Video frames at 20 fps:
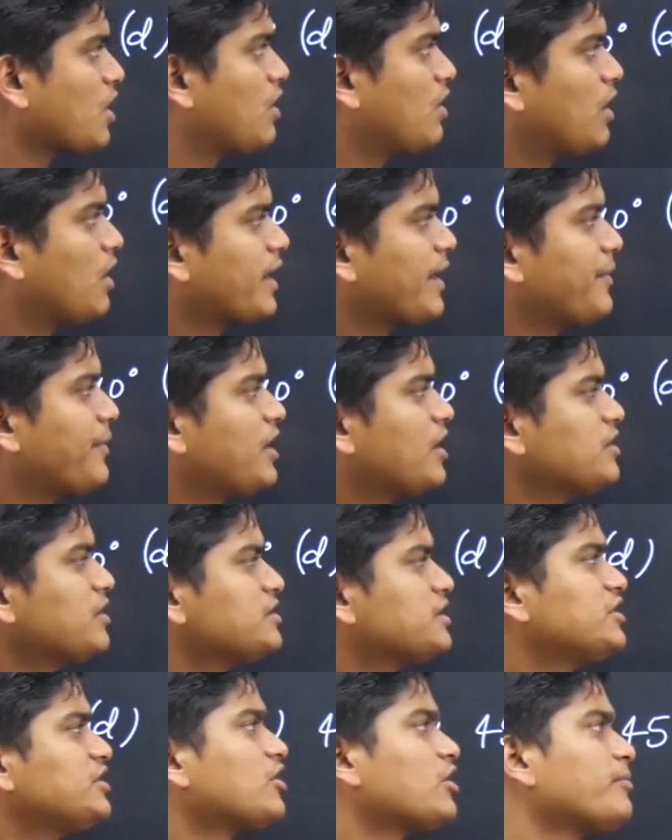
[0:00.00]
Okay, because
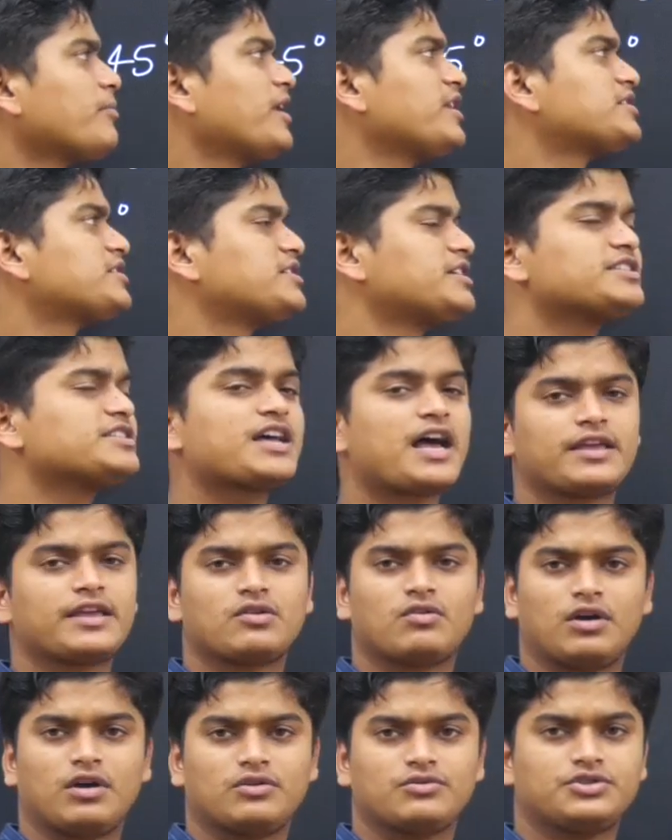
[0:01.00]
it is normal incidence, I
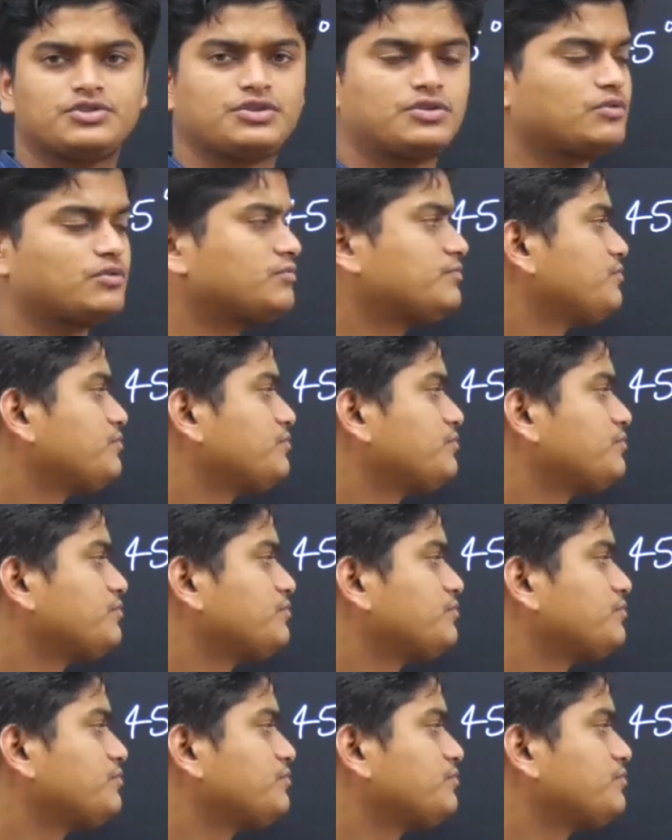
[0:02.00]
equal to 0.